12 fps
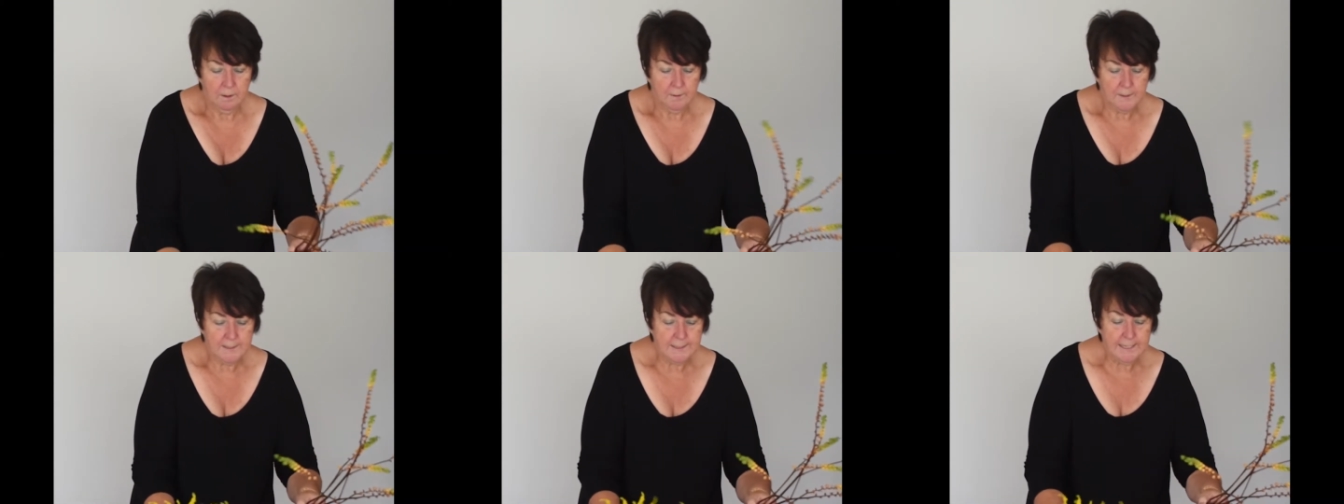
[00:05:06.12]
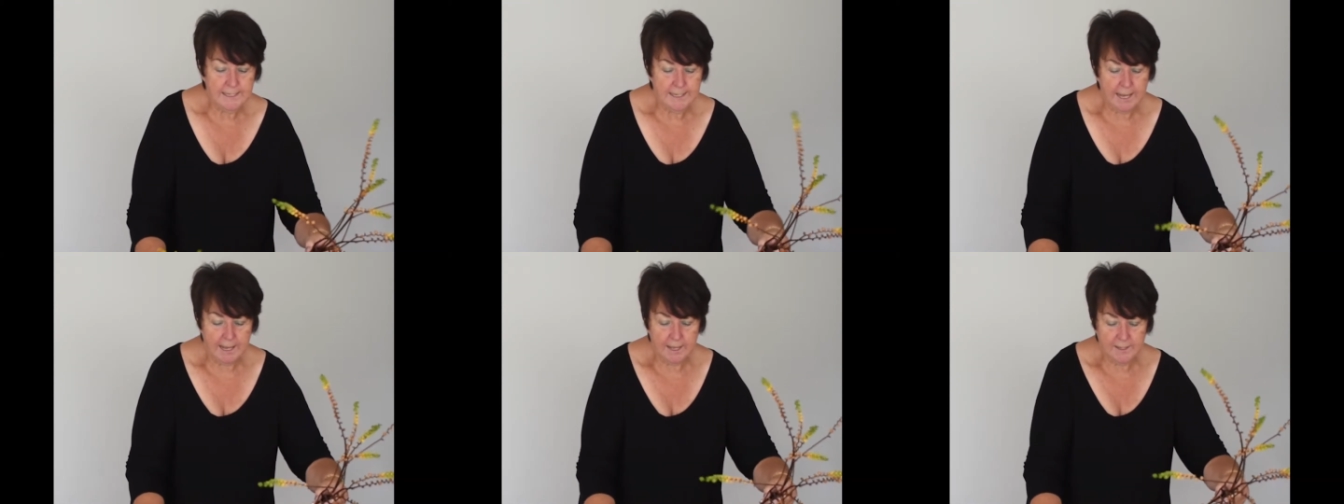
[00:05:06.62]
the seed
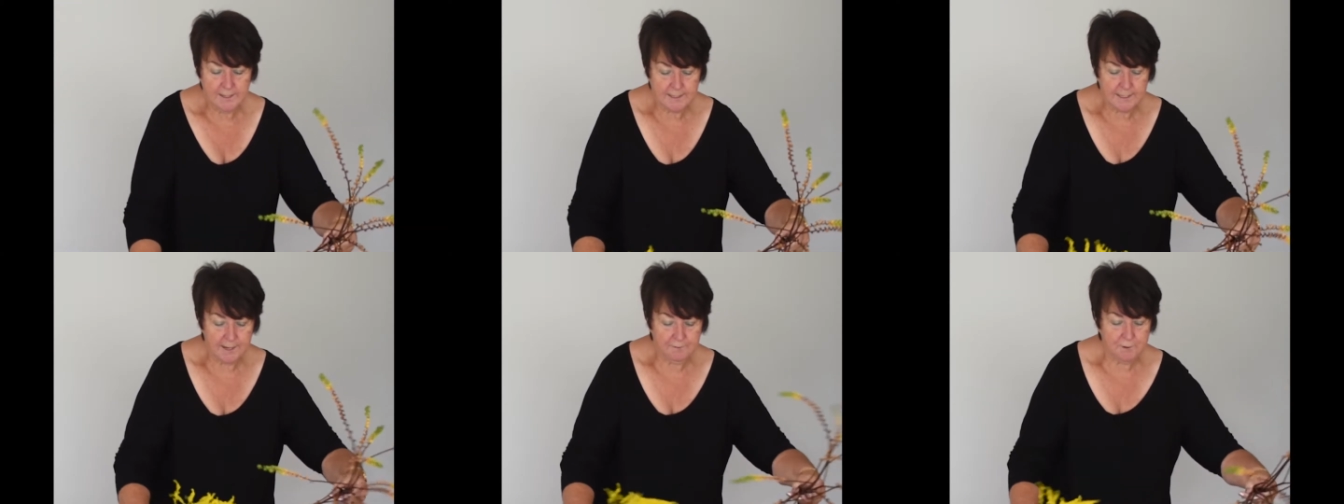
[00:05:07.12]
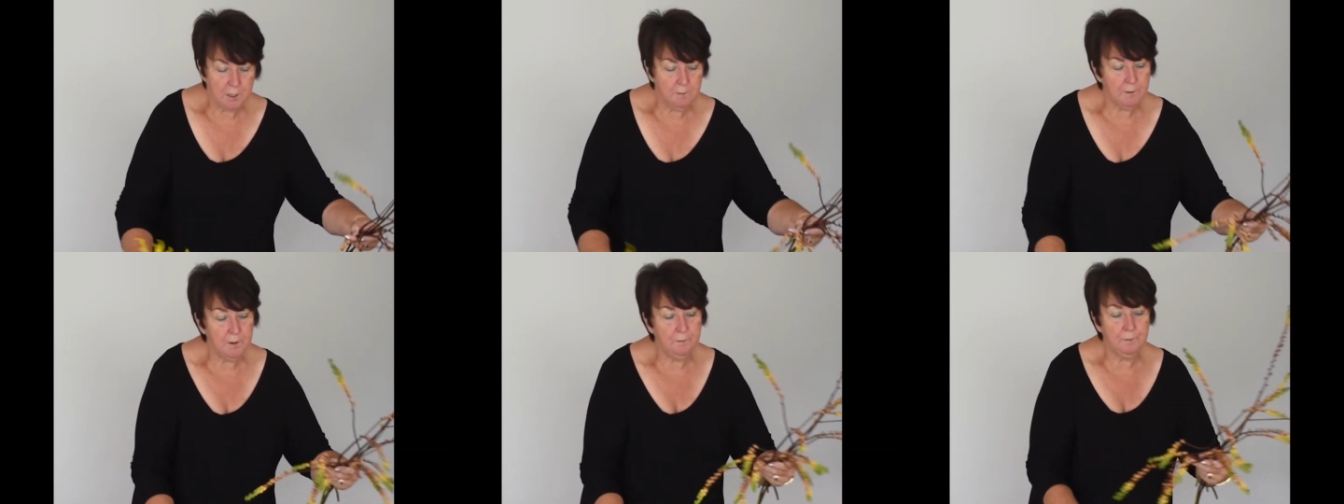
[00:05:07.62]
heads left
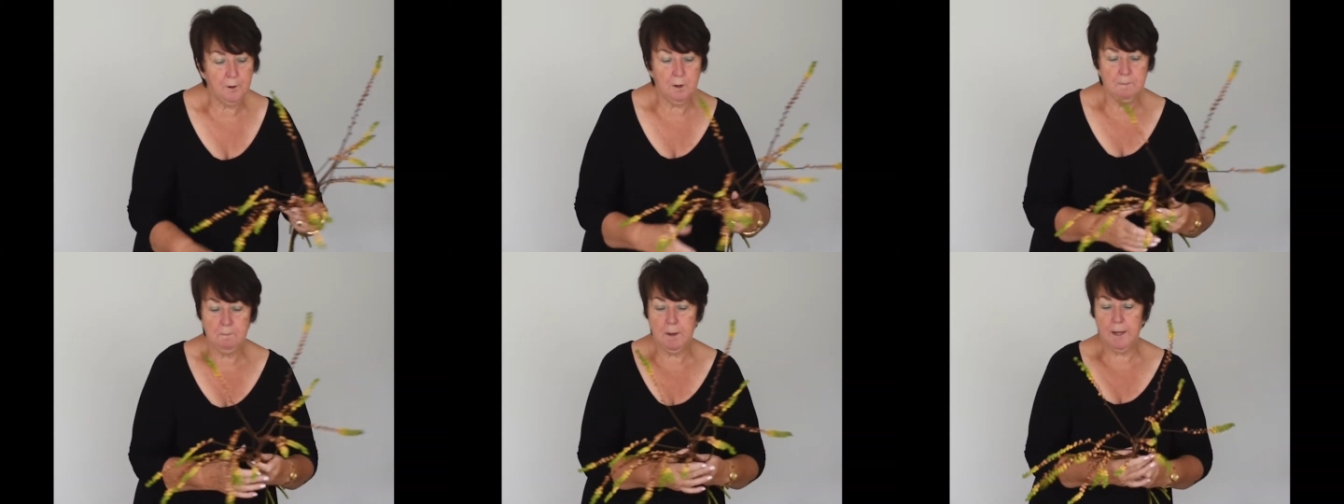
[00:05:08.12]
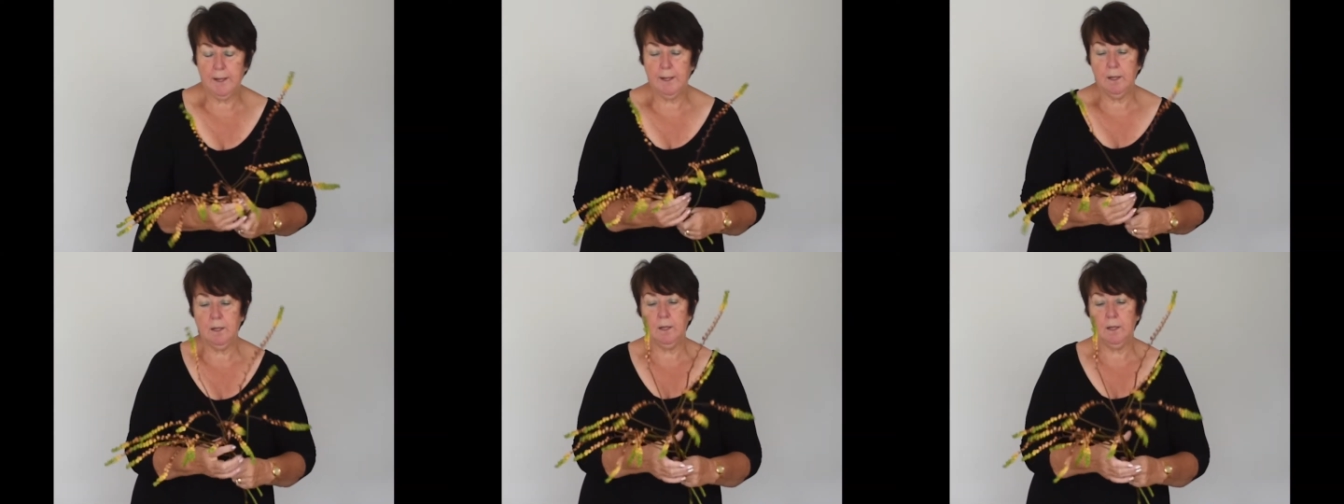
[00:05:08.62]
over from my